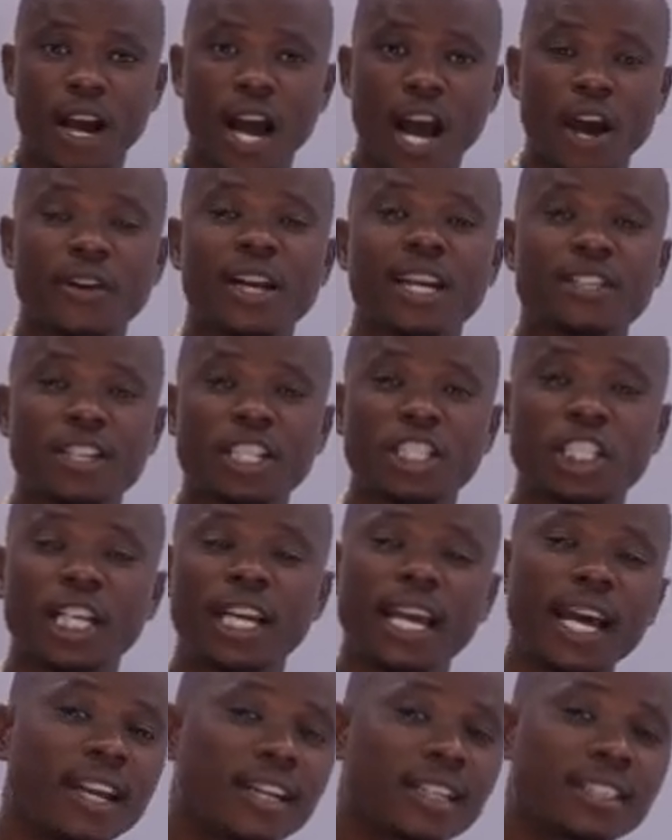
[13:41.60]

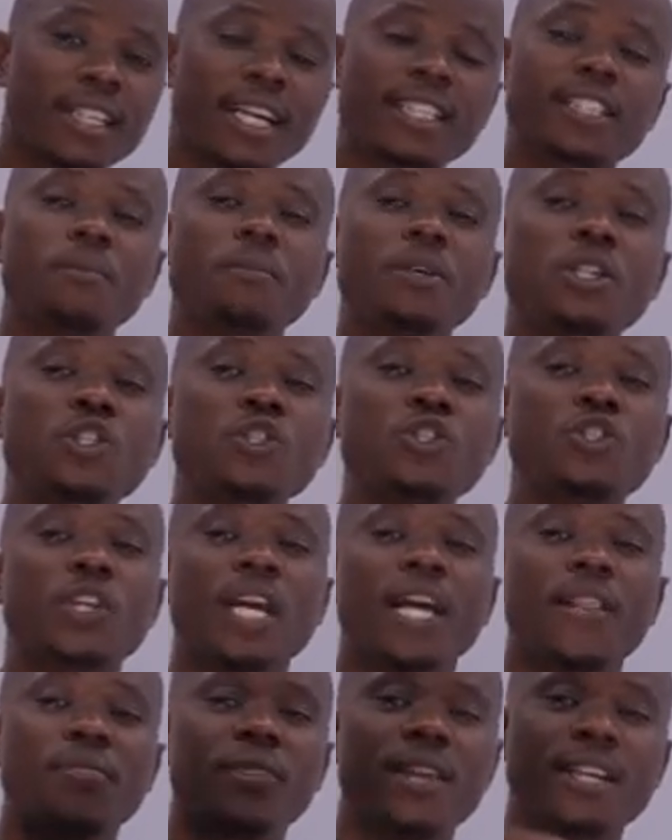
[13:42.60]
ionization energy. That means
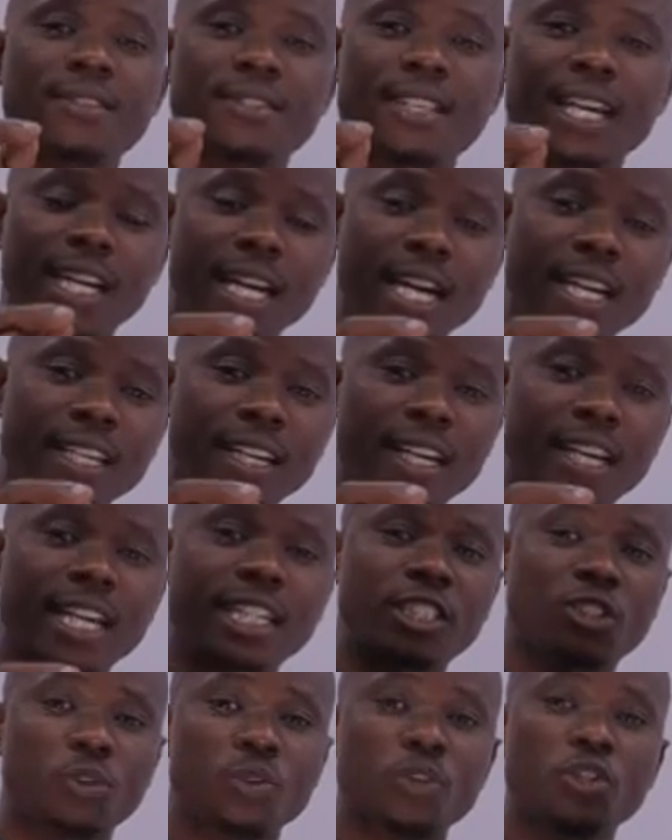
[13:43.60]
the second
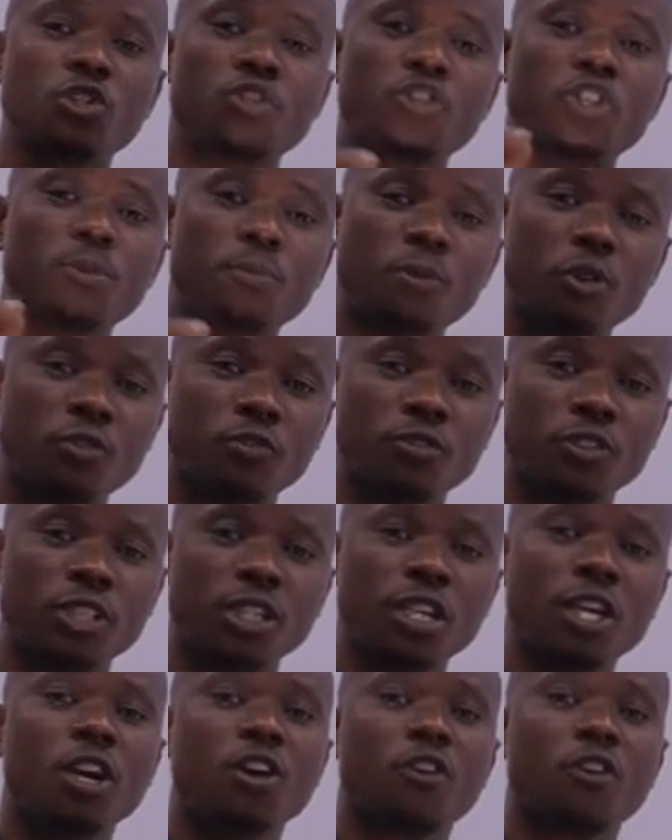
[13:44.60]
electron is removed